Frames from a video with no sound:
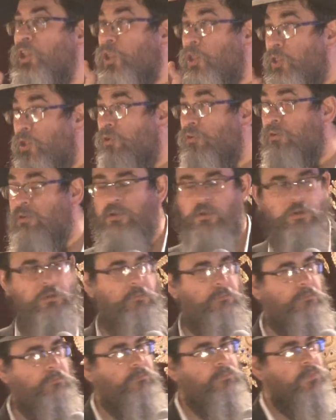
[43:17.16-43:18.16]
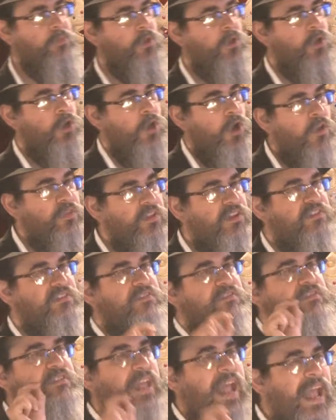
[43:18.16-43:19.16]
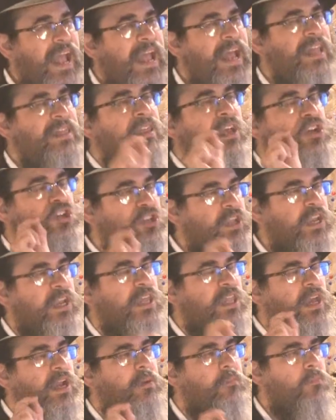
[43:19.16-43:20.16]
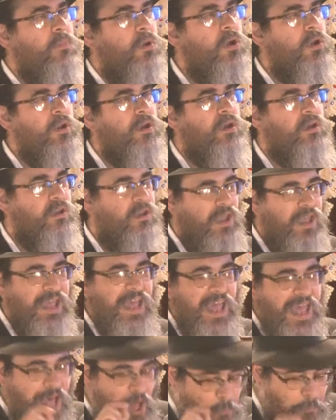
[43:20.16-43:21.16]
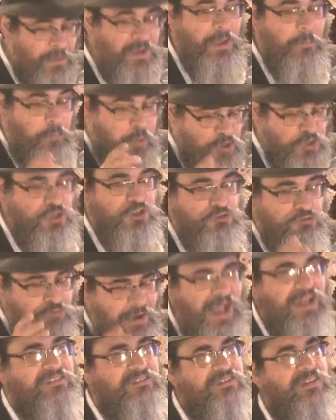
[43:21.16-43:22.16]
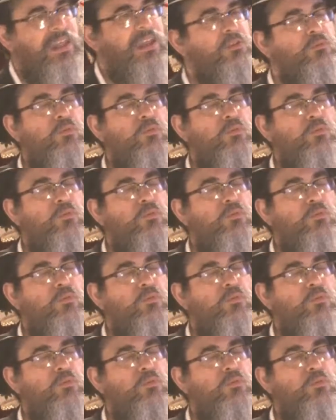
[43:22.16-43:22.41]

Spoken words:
learn, understand the shtikele Gemara, helping him push it, translate